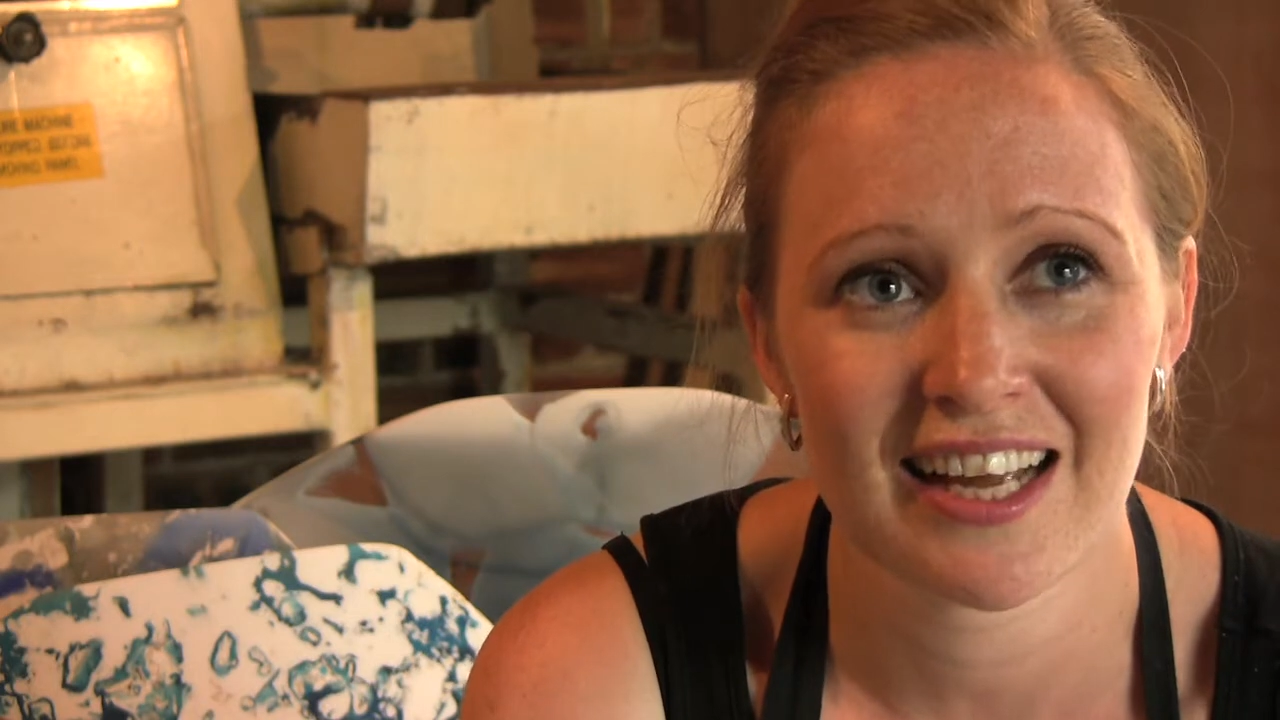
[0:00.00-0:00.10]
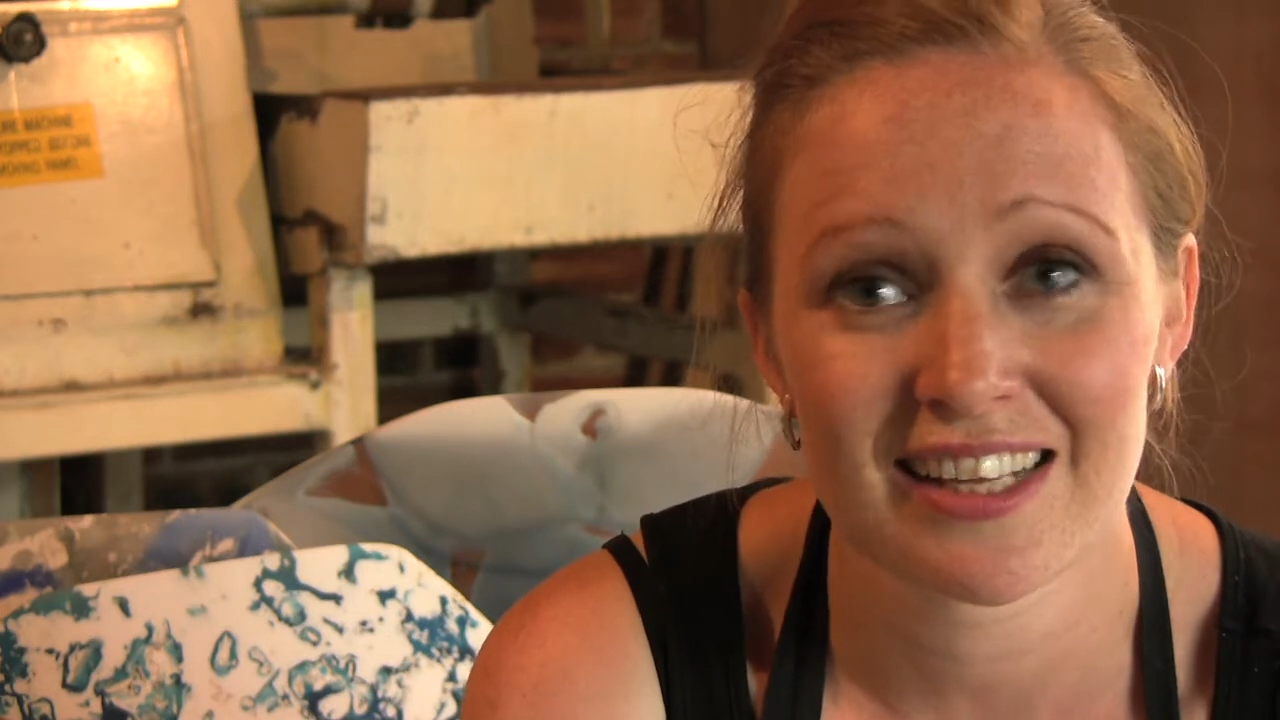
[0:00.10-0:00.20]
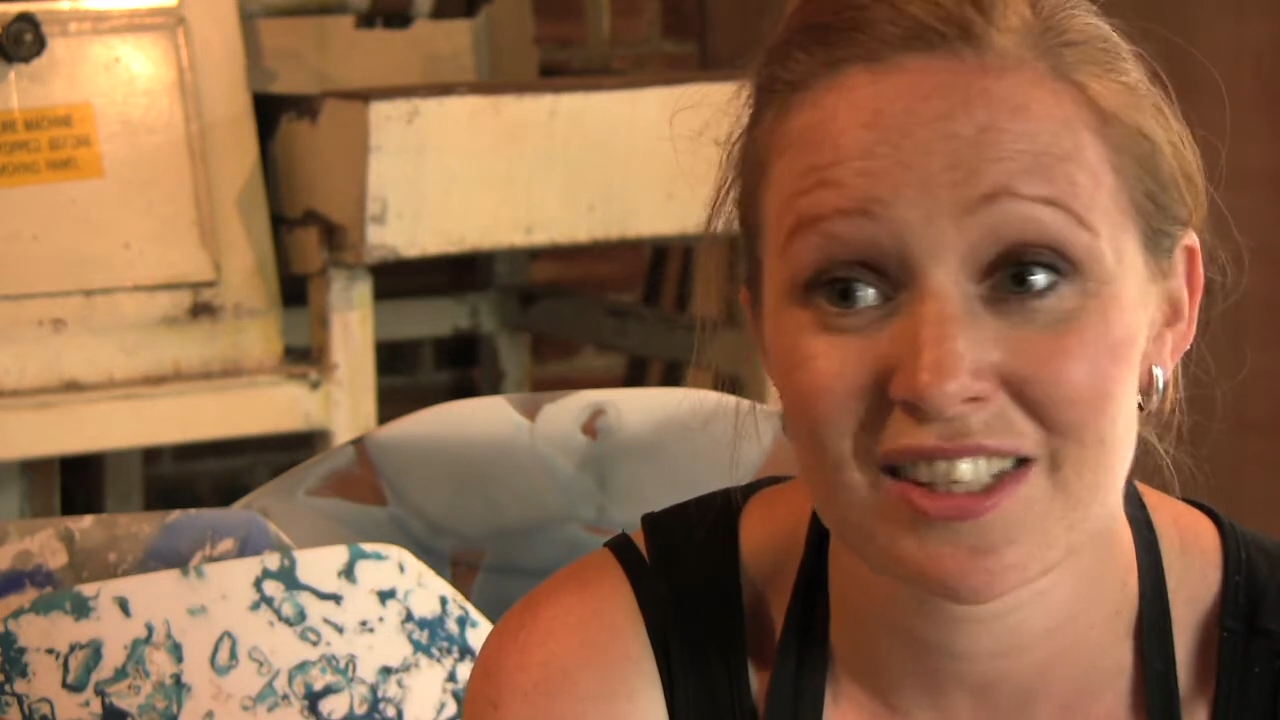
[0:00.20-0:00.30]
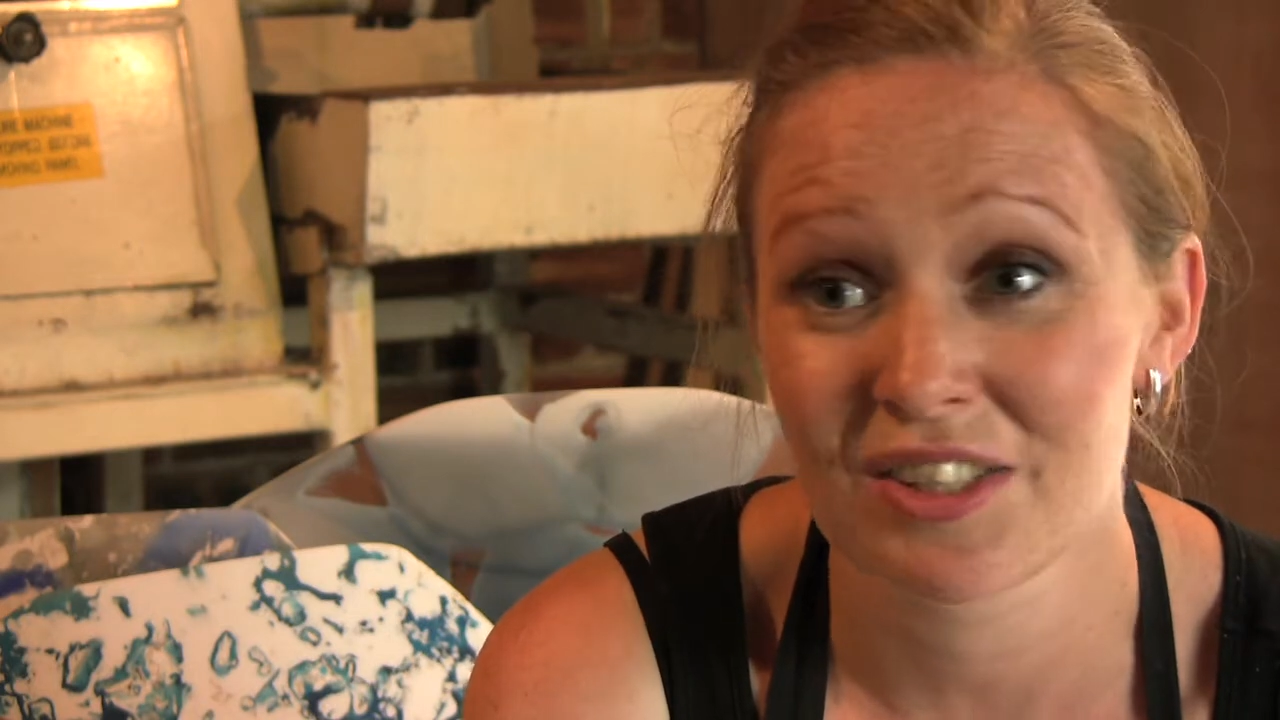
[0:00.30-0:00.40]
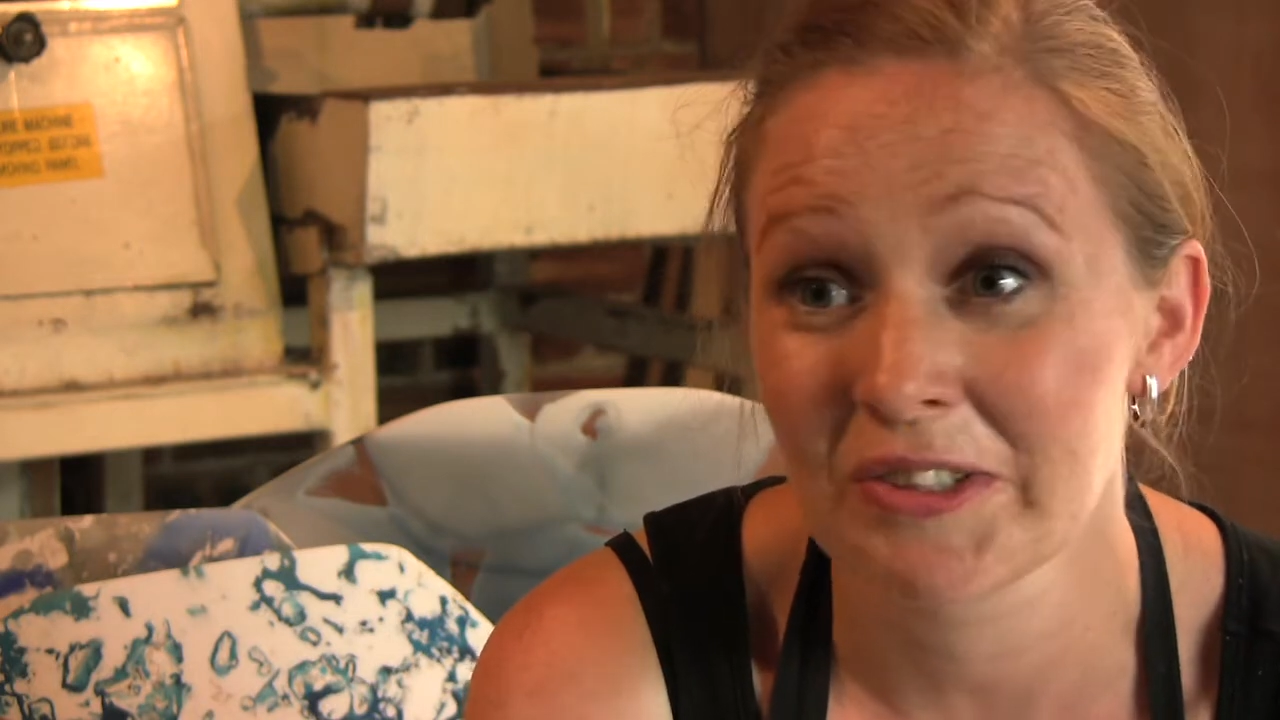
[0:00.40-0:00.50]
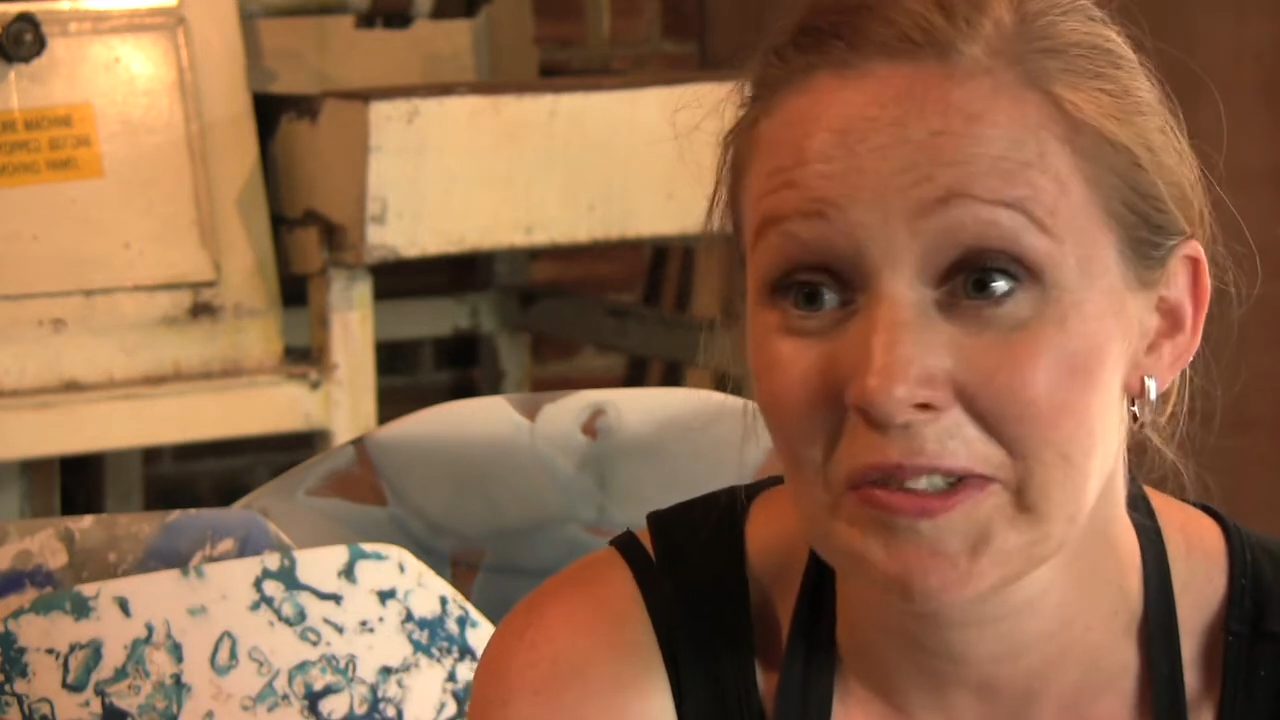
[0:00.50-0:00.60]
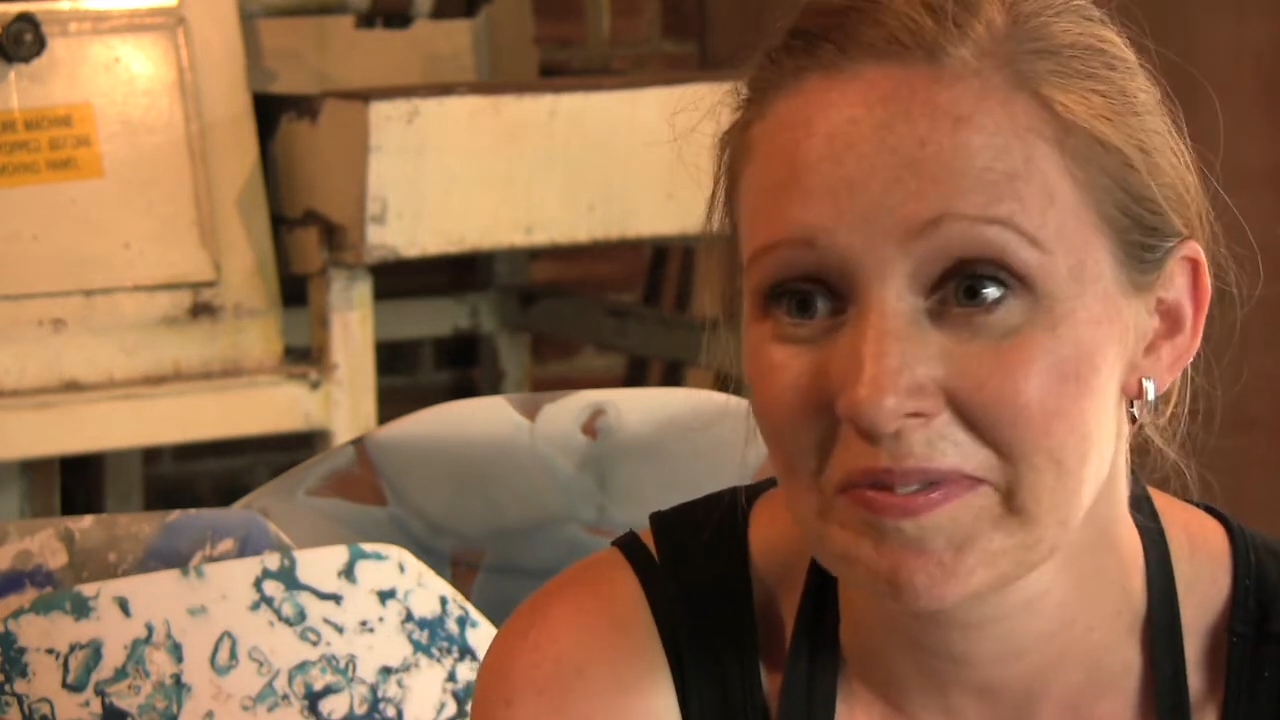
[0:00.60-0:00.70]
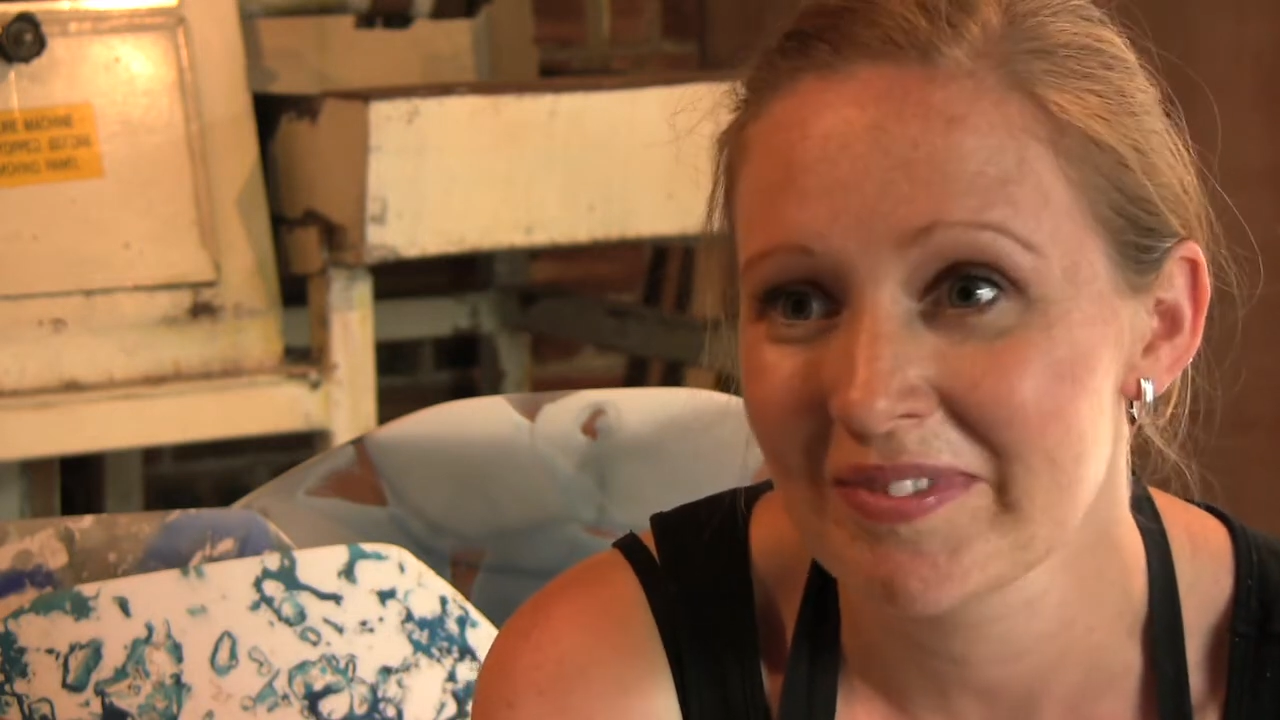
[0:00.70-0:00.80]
at school